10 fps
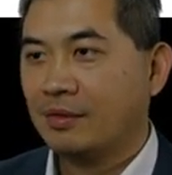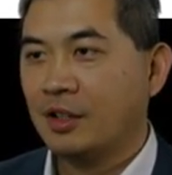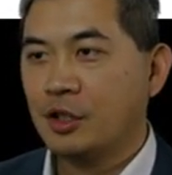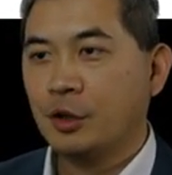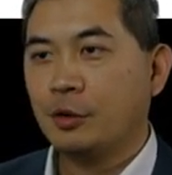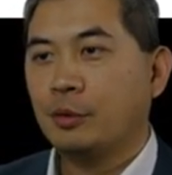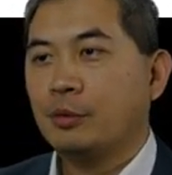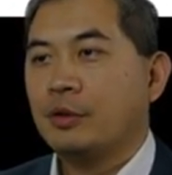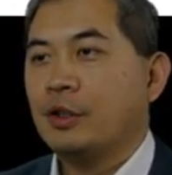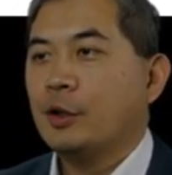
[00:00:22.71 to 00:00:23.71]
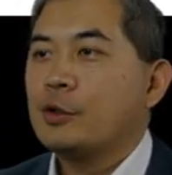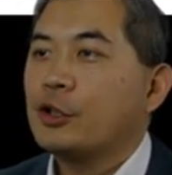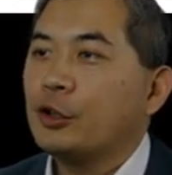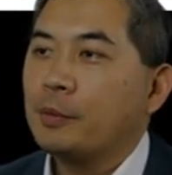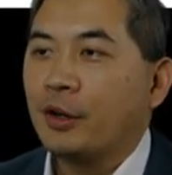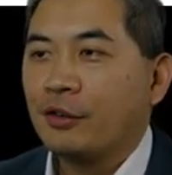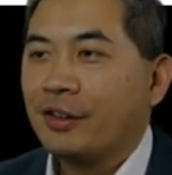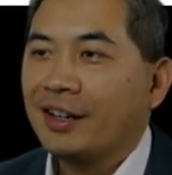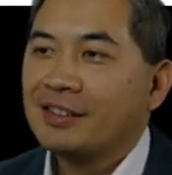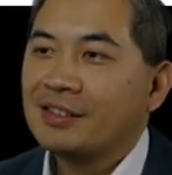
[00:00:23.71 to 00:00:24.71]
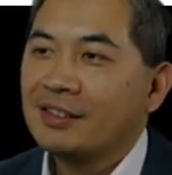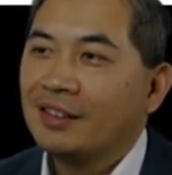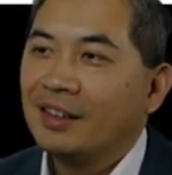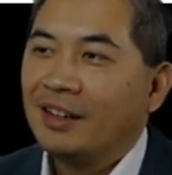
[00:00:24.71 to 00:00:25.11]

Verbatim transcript: the new YouTube interface,